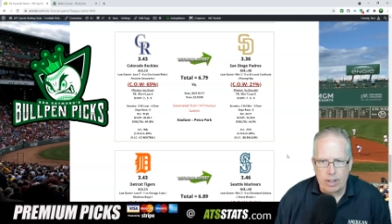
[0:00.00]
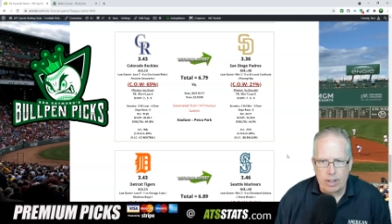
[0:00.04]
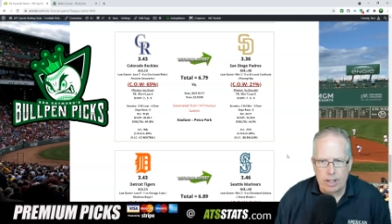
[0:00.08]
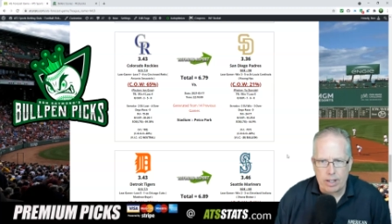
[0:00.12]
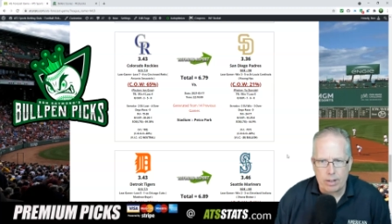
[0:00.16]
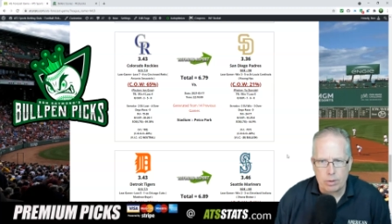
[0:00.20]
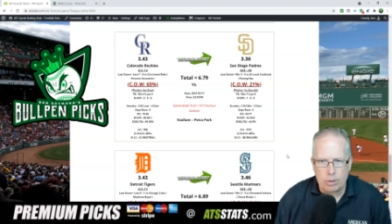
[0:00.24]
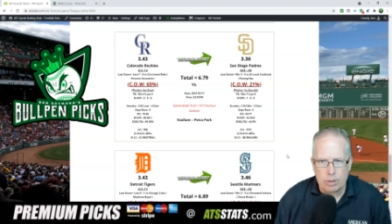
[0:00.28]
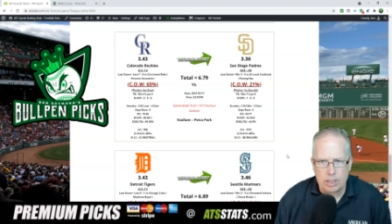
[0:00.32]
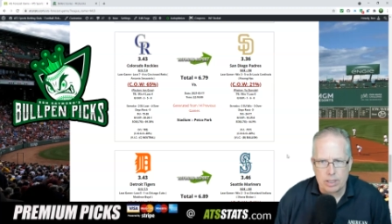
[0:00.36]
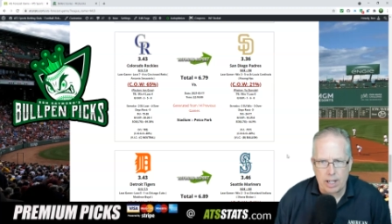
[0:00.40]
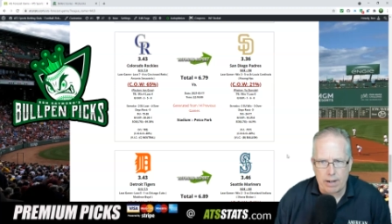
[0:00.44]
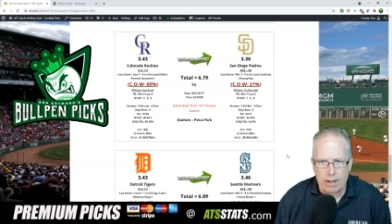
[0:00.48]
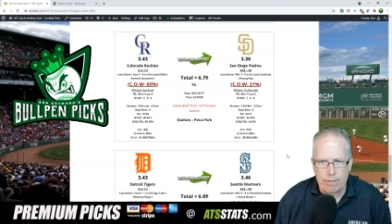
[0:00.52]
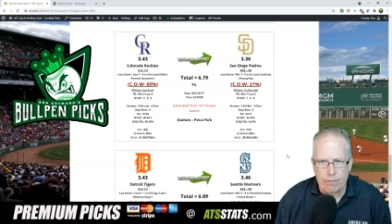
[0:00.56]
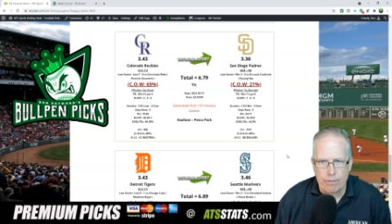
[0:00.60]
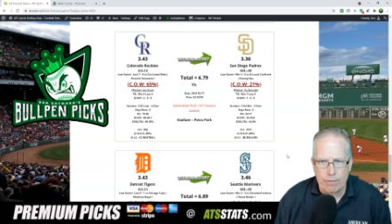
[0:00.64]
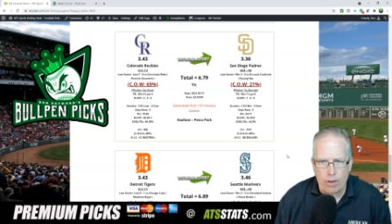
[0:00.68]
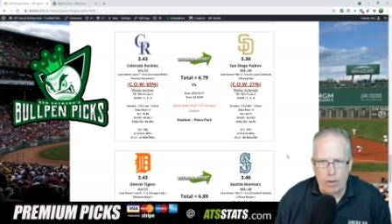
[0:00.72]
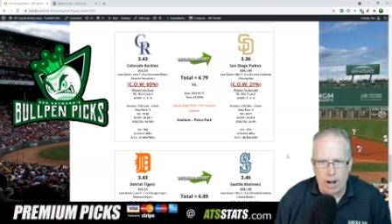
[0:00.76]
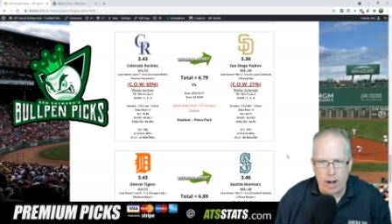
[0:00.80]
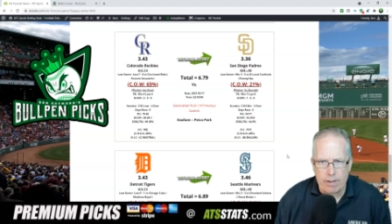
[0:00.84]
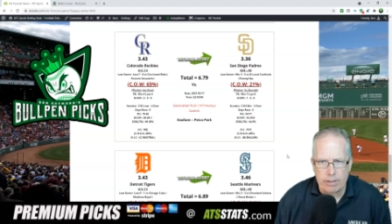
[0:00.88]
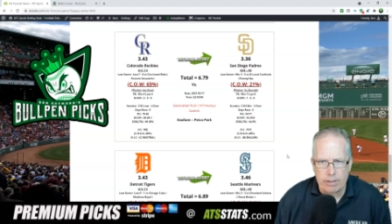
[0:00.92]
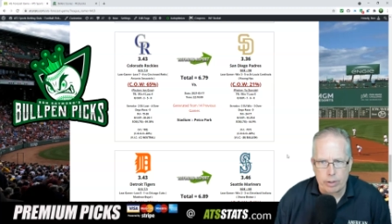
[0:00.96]
It was a
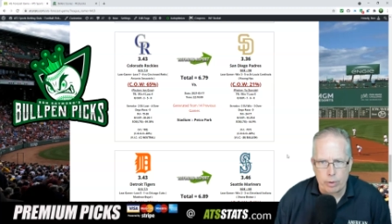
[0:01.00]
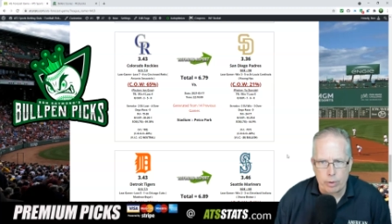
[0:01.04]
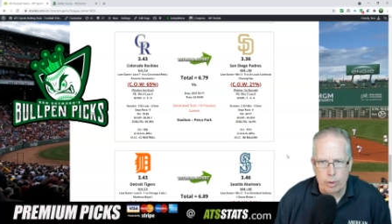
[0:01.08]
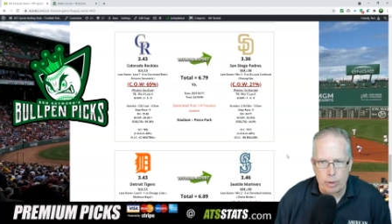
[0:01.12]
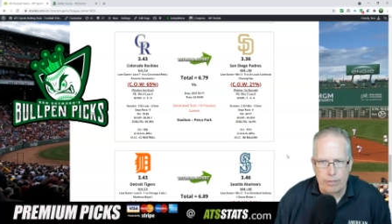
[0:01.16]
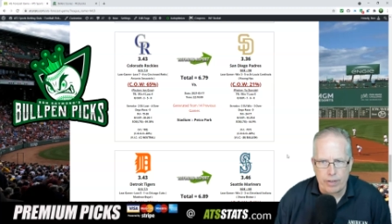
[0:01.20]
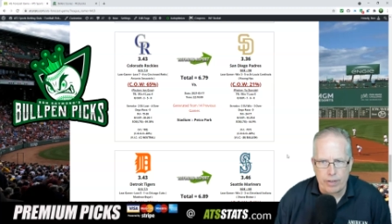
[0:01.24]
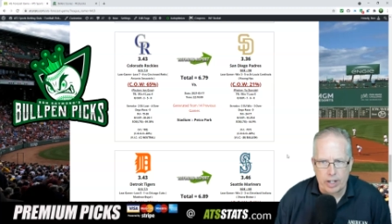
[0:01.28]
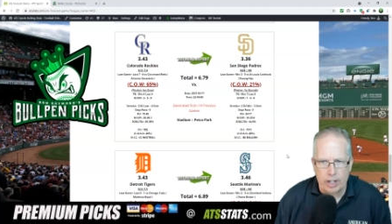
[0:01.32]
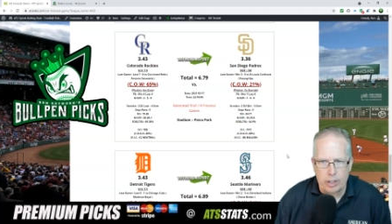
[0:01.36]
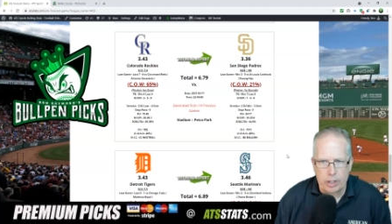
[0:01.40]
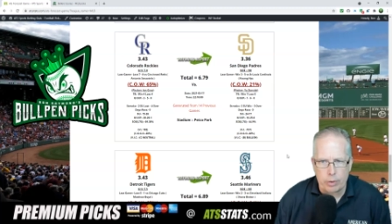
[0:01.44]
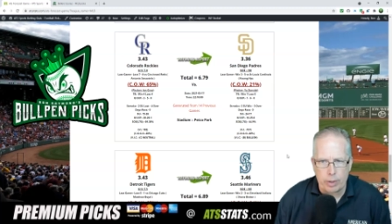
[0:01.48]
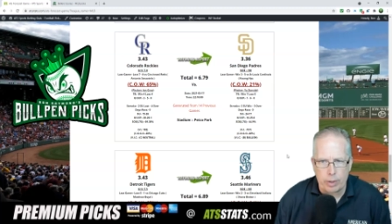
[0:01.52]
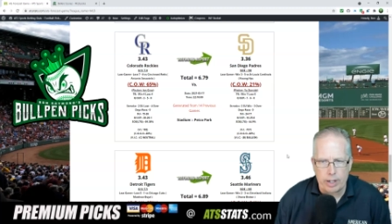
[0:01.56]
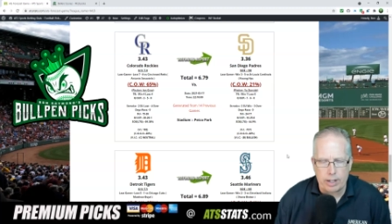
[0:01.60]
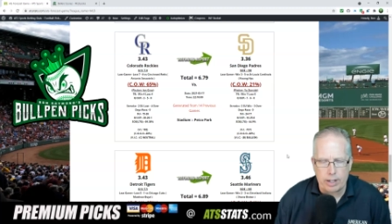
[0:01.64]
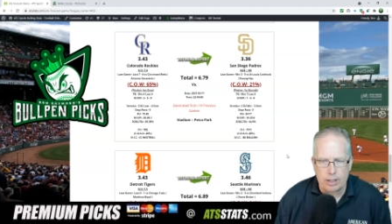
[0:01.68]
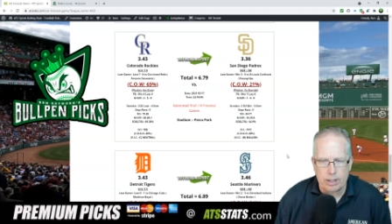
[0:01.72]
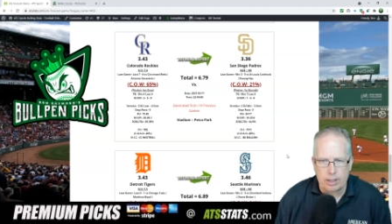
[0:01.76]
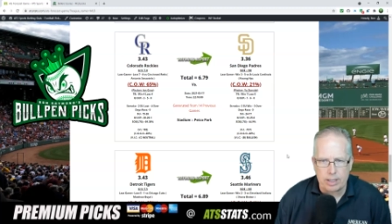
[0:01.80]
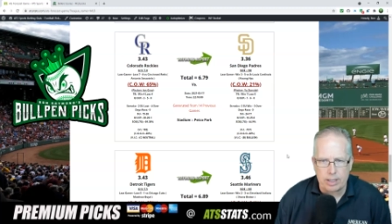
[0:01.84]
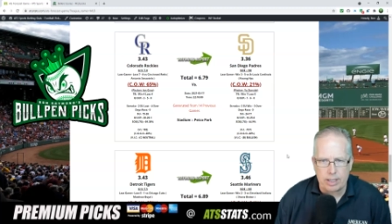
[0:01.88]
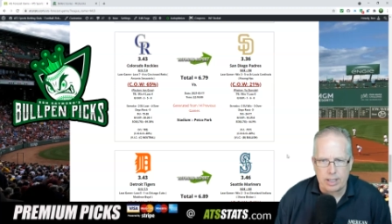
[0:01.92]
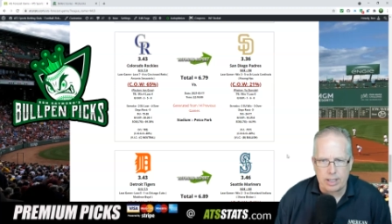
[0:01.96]
5 3 victory
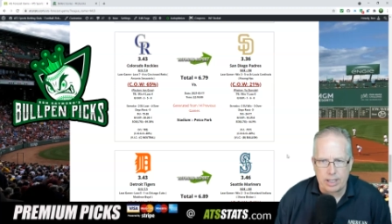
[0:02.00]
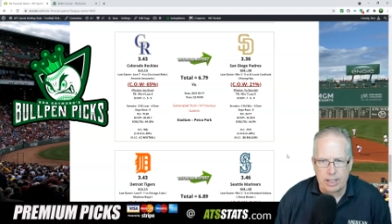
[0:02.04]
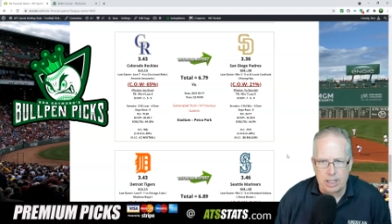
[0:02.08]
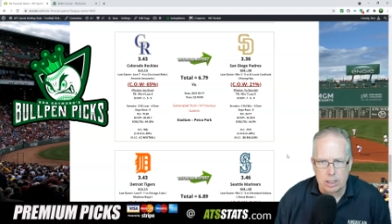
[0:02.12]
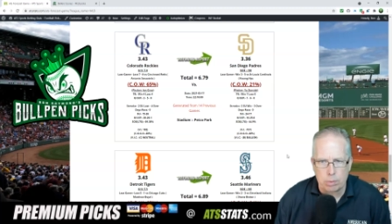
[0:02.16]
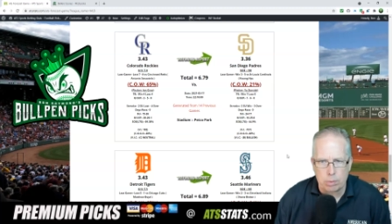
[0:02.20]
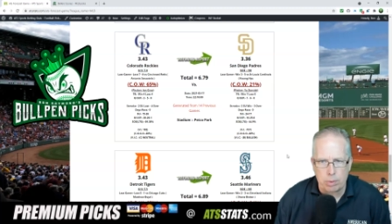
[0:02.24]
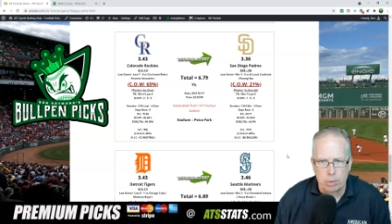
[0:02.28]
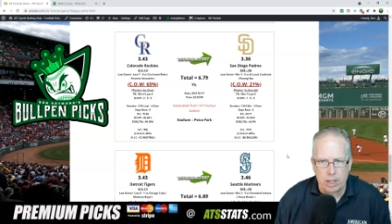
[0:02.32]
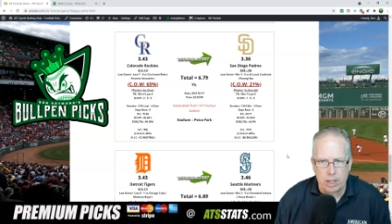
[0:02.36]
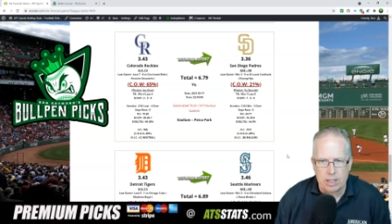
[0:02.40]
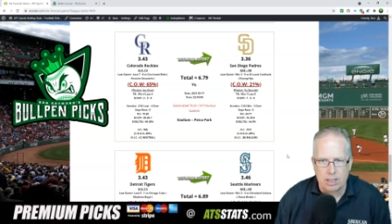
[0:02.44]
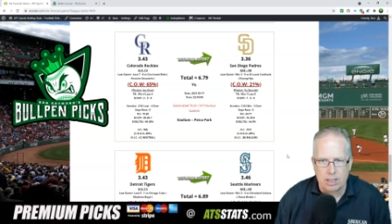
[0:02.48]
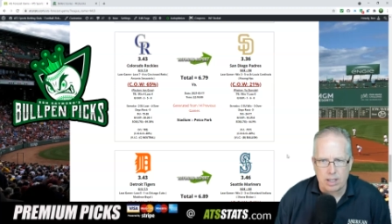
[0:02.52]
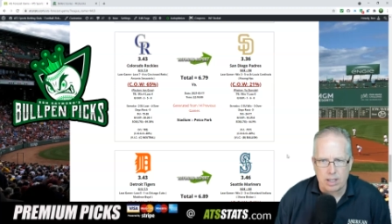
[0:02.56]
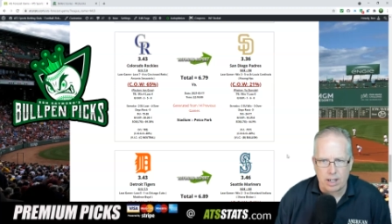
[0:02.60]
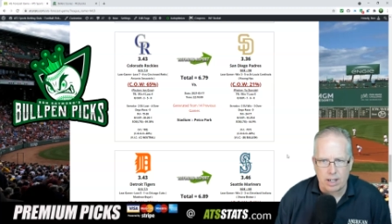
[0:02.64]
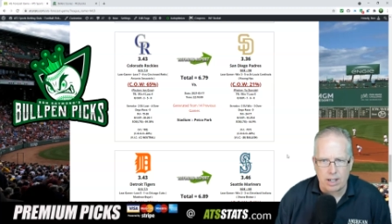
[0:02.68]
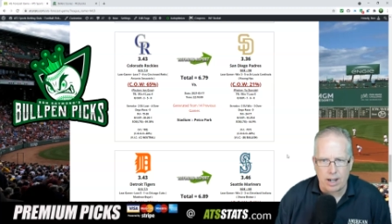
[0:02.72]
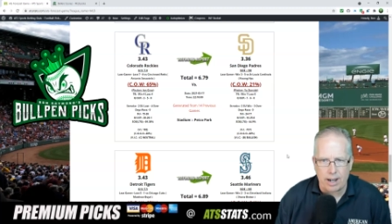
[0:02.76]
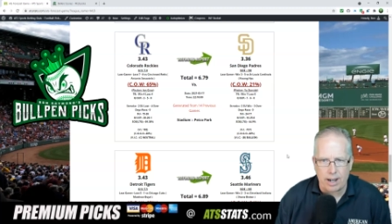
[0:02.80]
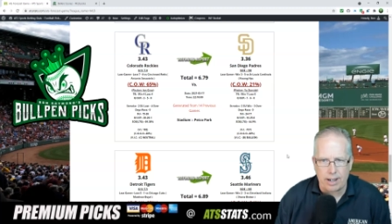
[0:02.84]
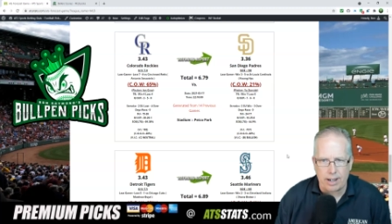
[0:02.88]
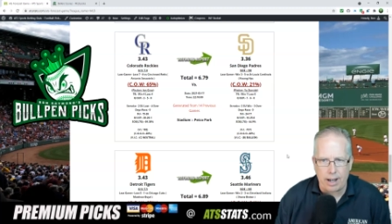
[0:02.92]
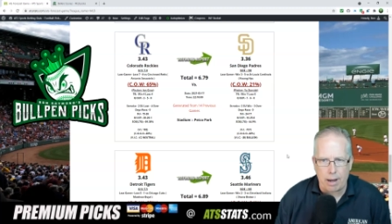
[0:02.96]
in the ESPN
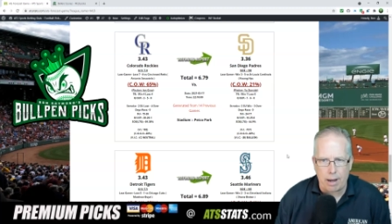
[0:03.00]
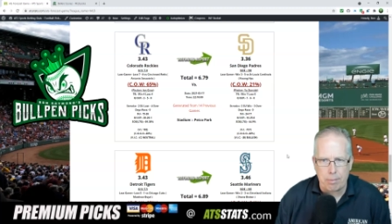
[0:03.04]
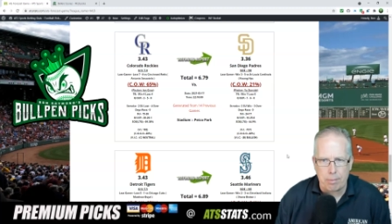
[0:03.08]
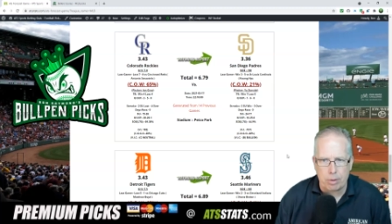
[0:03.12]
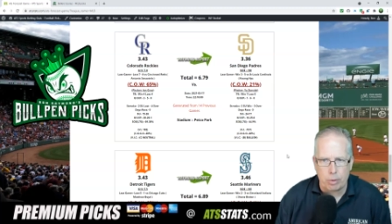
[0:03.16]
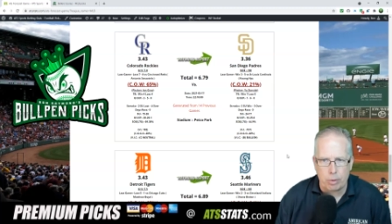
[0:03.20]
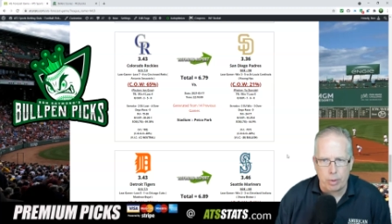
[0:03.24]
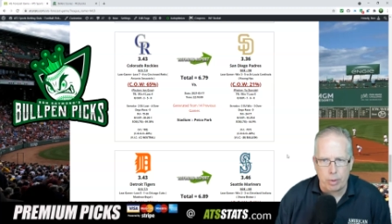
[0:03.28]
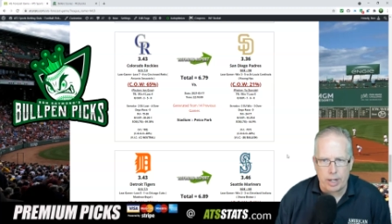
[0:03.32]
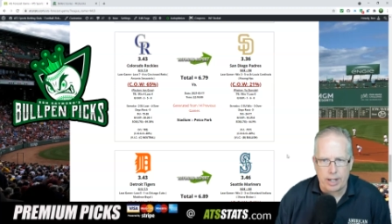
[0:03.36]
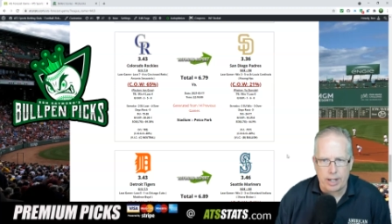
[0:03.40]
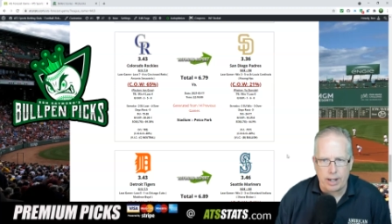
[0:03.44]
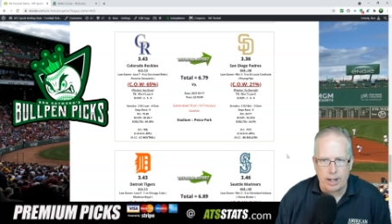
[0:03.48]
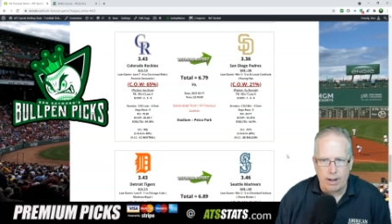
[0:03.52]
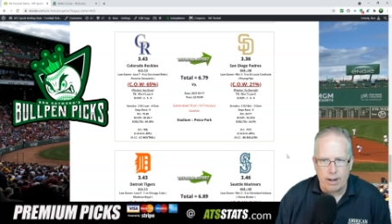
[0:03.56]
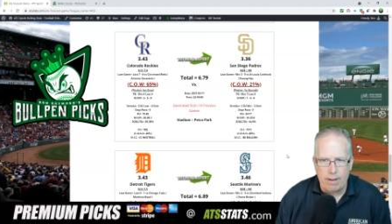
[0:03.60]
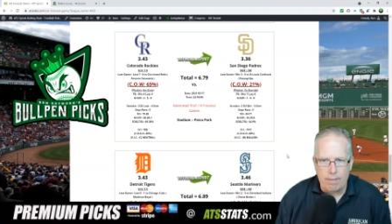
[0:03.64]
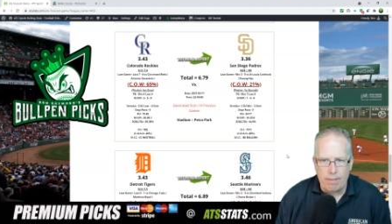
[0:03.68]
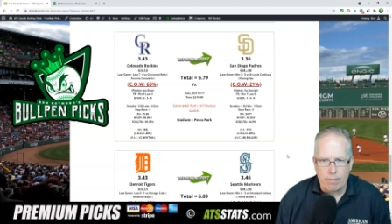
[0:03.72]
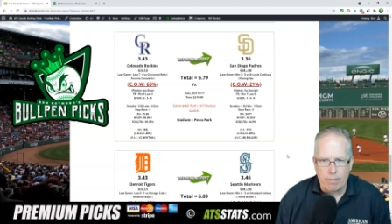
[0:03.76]
Sunday night game of the week.